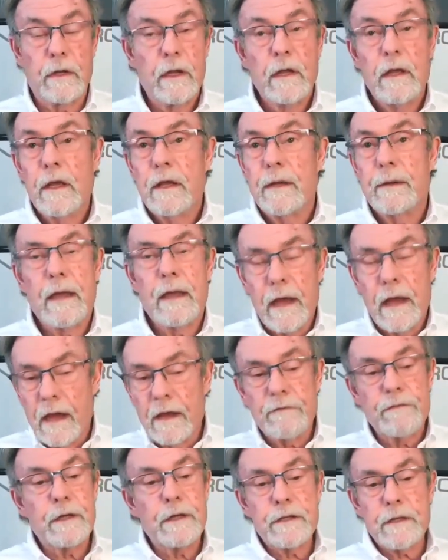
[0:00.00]
And
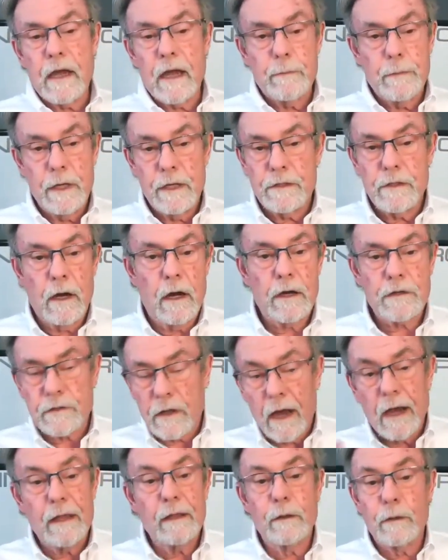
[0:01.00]
every time he
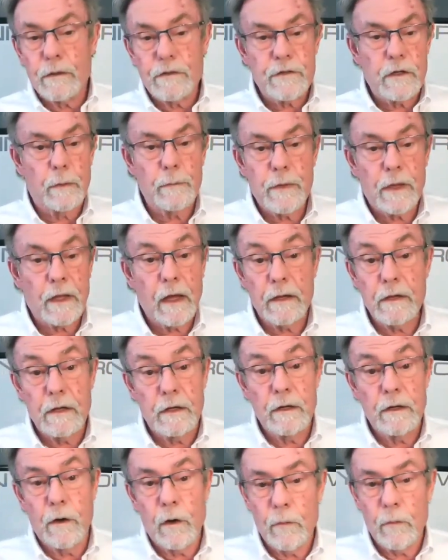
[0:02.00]
talks, I learn something I
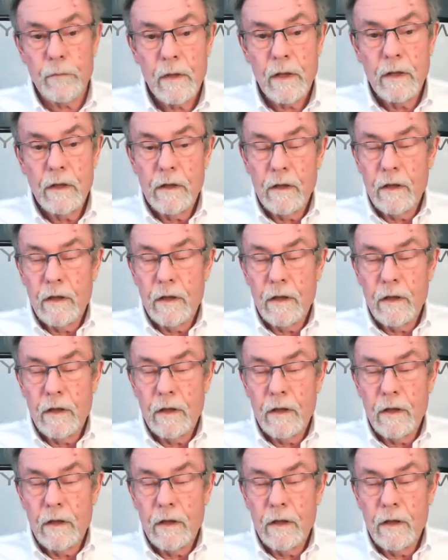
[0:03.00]
didn't know.